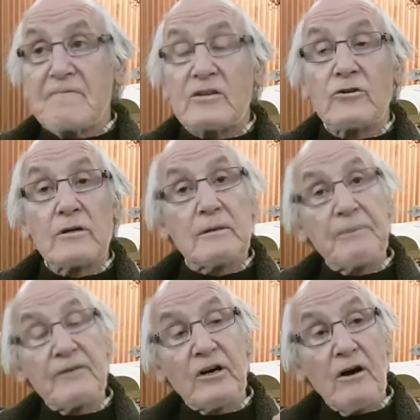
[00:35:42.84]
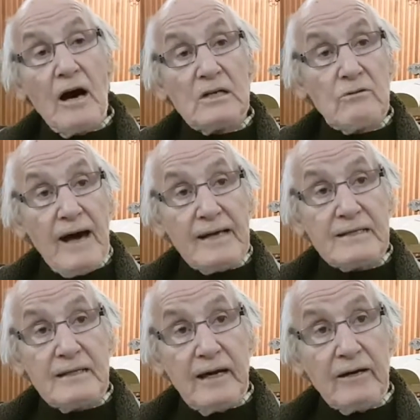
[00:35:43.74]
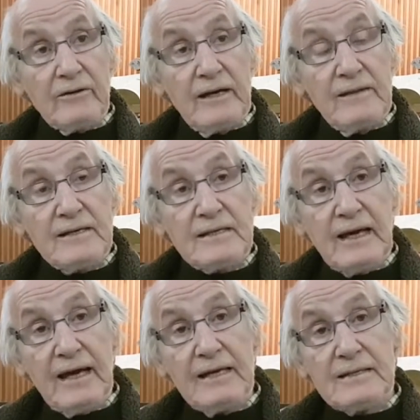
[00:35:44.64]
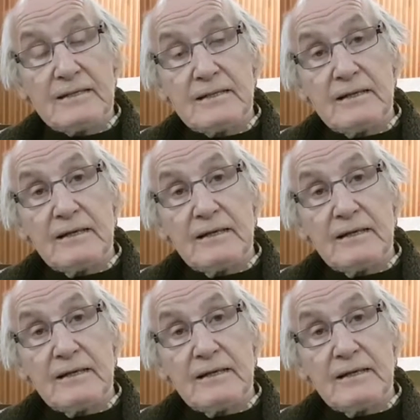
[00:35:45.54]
So there's a bit of a contrast there. In this case,